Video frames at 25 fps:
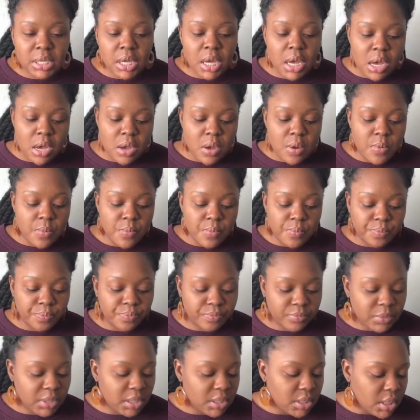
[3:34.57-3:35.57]

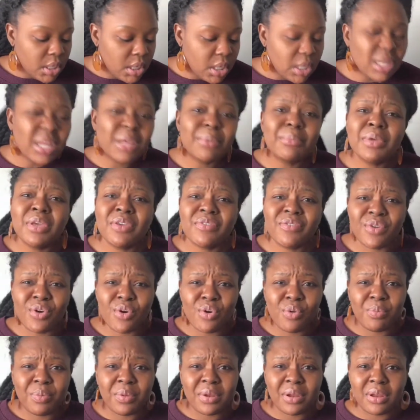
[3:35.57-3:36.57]
Let me even
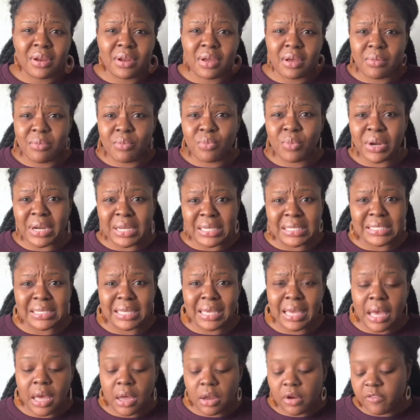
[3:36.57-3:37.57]
open it up when I
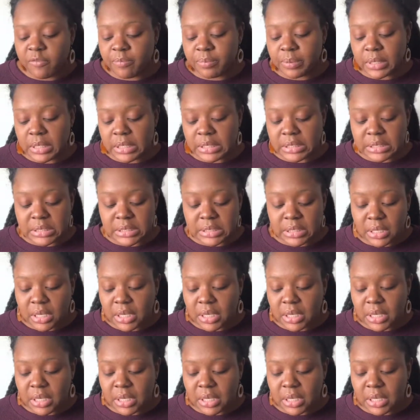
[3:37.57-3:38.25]
say out of place,